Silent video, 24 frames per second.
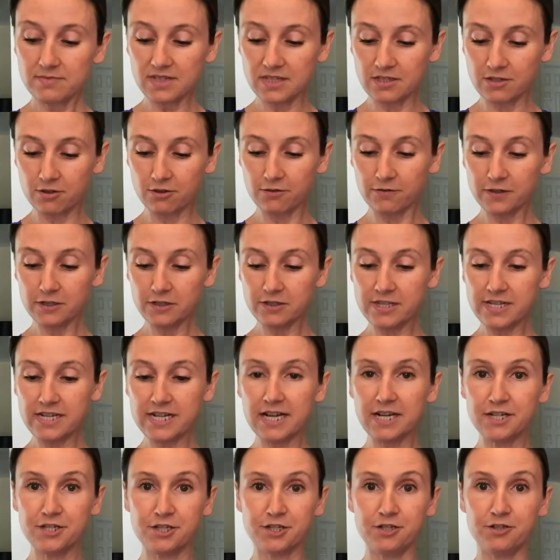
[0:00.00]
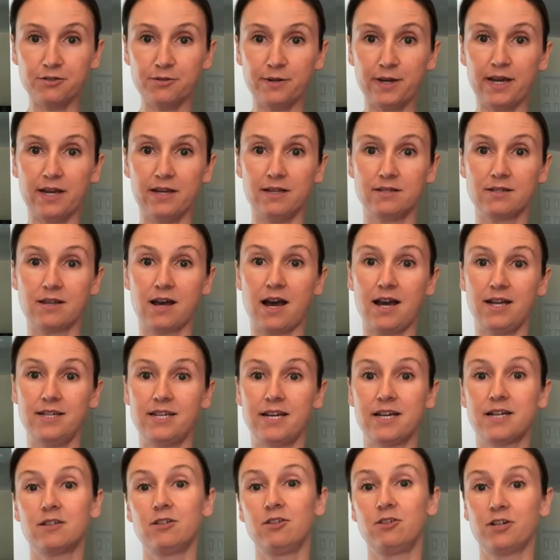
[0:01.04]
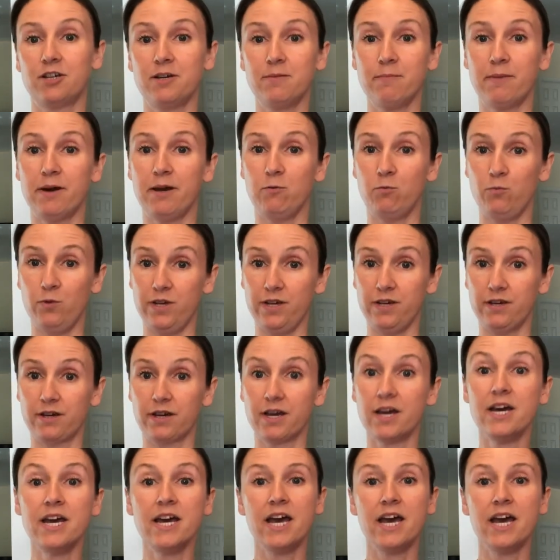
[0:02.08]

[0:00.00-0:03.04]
So the first thing I do is I take a look at my week